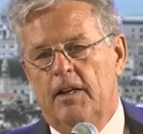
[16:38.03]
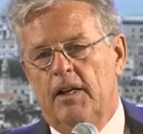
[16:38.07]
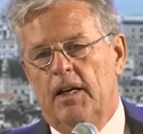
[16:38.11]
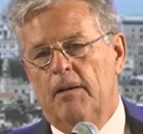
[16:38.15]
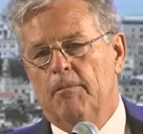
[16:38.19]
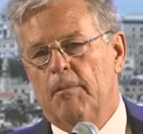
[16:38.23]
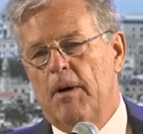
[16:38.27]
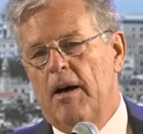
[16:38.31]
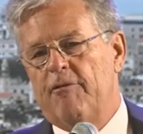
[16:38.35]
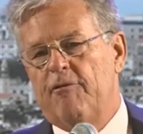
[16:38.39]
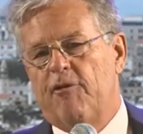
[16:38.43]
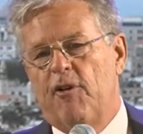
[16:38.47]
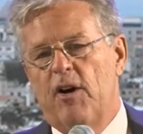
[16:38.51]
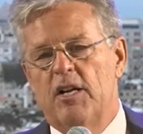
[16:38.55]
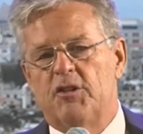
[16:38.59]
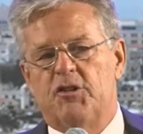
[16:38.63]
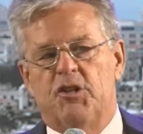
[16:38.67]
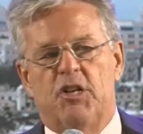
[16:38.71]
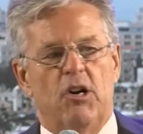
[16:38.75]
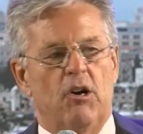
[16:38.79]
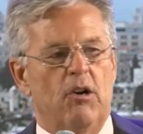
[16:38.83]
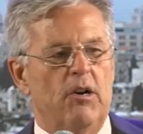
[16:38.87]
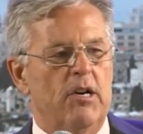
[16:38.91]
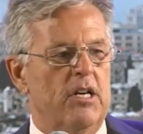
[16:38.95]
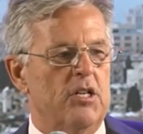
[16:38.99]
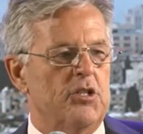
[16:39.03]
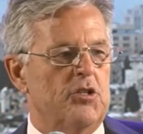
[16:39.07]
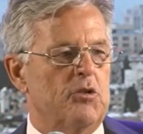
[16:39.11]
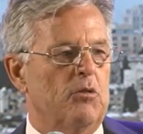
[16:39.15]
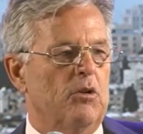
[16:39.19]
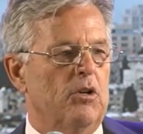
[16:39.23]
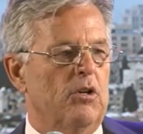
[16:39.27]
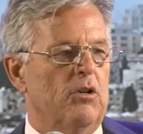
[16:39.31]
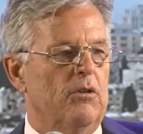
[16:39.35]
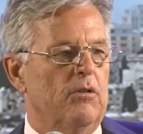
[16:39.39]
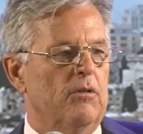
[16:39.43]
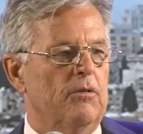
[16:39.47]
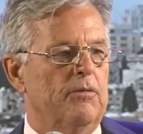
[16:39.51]
And my friends here in
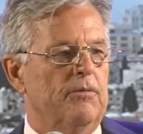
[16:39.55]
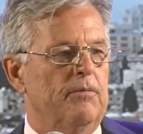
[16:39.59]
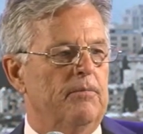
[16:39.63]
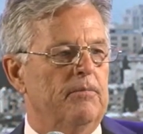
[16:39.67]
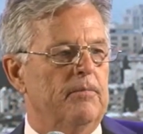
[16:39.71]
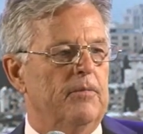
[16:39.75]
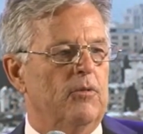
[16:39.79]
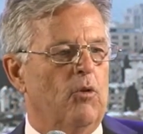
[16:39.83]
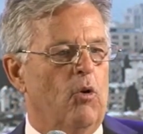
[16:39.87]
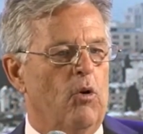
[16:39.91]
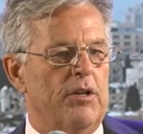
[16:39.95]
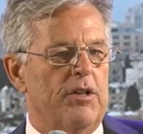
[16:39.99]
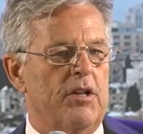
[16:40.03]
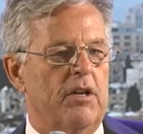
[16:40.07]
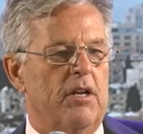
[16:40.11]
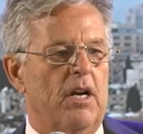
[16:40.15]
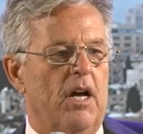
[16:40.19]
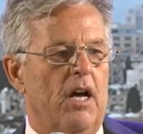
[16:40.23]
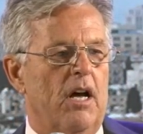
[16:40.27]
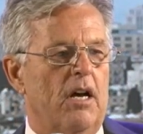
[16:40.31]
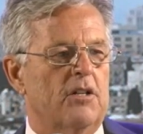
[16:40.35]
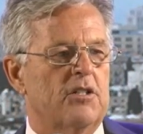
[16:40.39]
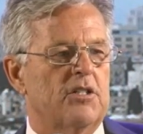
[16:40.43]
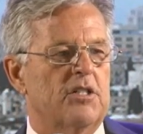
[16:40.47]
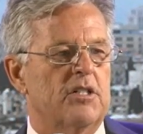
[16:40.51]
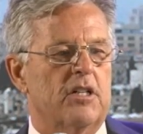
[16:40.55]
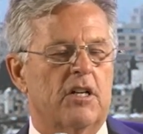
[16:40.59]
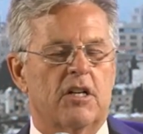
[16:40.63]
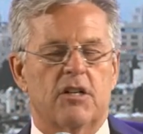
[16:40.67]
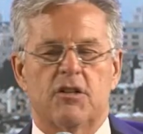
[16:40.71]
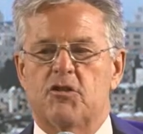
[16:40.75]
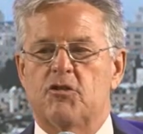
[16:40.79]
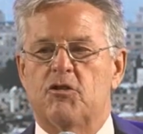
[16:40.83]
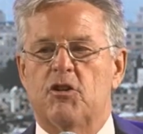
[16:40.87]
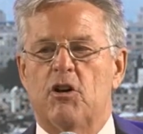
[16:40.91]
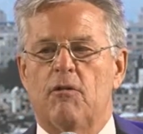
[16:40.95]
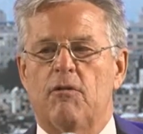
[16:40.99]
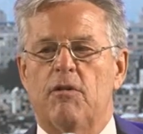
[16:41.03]
Israel, Orthodox and
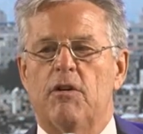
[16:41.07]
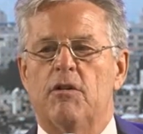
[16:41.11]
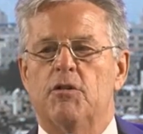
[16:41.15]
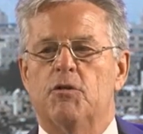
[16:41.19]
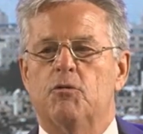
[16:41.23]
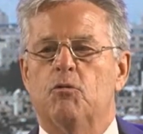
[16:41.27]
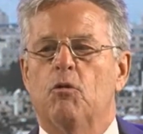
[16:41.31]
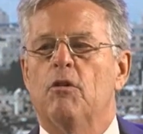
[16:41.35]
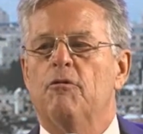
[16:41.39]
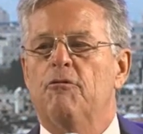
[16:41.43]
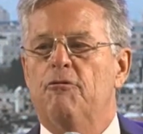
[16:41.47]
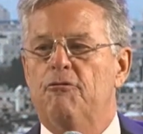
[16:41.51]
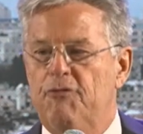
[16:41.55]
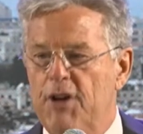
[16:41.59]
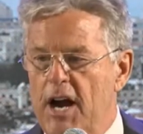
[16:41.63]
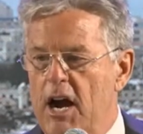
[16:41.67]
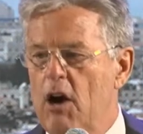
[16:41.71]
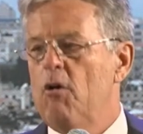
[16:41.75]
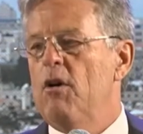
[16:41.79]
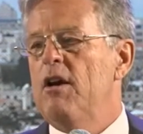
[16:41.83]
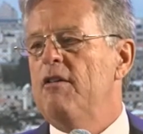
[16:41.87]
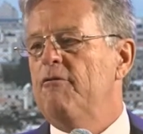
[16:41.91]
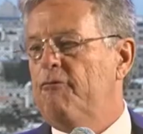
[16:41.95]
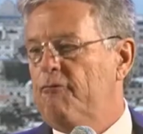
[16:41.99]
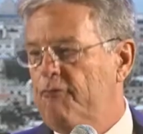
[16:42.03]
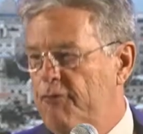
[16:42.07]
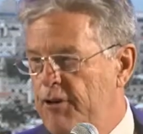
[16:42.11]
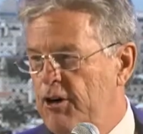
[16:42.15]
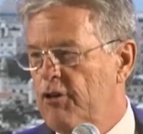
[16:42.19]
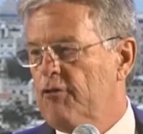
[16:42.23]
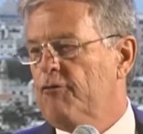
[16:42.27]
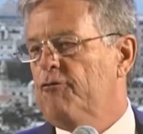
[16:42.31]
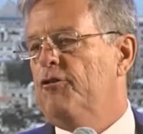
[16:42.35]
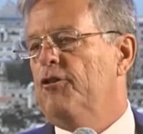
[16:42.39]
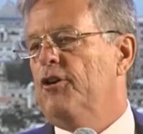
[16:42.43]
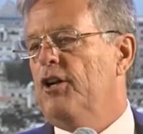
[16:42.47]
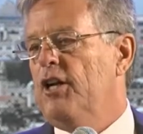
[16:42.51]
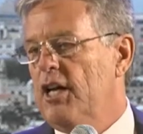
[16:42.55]
conservatives, were very
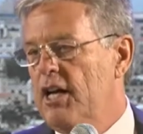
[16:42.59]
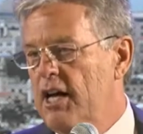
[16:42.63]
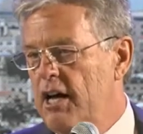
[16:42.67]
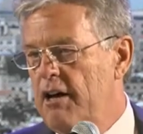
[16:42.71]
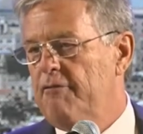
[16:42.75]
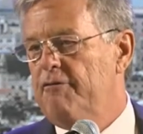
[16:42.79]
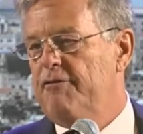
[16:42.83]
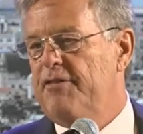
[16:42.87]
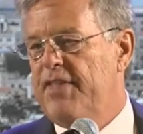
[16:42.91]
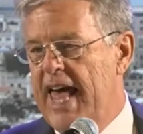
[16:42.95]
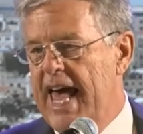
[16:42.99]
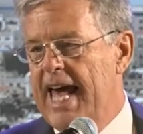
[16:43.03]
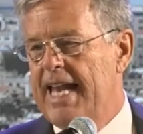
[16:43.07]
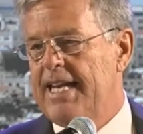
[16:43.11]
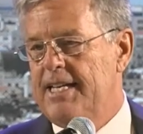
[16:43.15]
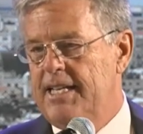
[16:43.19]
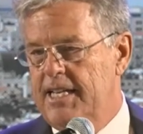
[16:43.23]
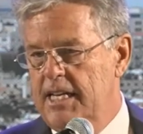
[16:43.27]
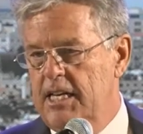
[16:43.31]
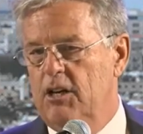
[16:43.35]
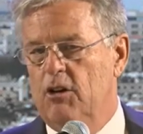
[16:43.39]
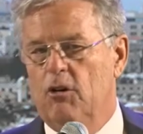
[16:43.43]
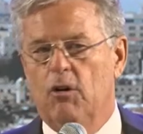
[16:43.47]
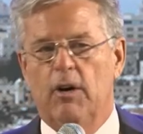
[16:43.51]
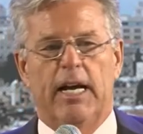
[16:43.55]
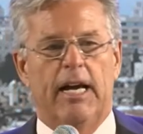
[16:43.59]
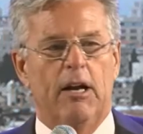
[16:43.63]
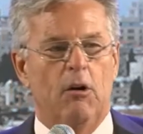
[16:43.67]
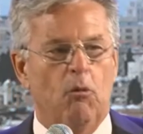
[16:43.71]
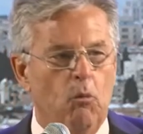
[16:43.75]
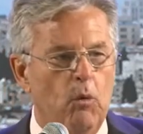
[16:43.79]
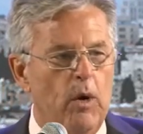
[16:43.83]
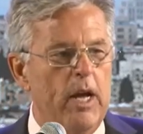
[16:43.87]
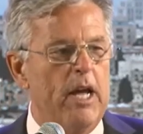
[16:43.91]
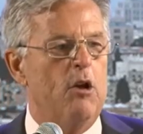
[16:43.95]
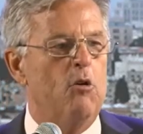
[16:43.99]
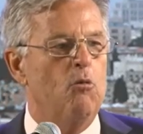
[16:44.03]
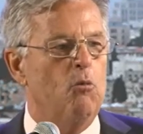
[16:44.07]
fearful of that deal, and
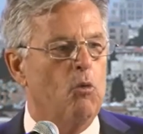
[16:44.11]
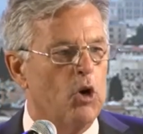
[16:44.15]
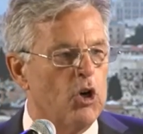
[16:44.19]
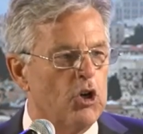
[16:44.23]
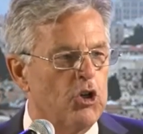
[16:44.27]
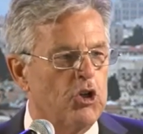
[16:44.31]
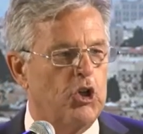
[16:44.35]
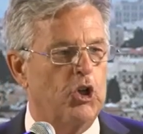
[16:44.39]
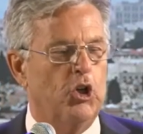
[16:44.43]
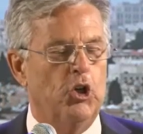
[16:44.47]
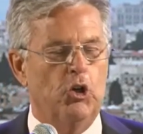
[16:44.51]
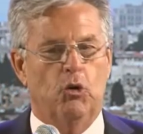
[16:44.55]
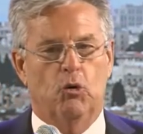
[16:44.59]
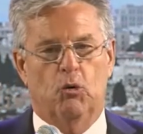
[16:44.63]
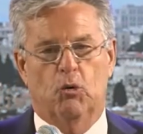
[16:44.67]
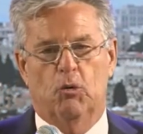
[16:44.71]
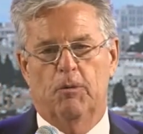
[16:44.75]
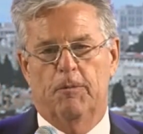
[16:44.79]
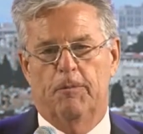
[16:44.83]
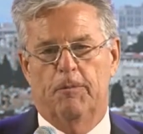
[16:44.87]
we were too.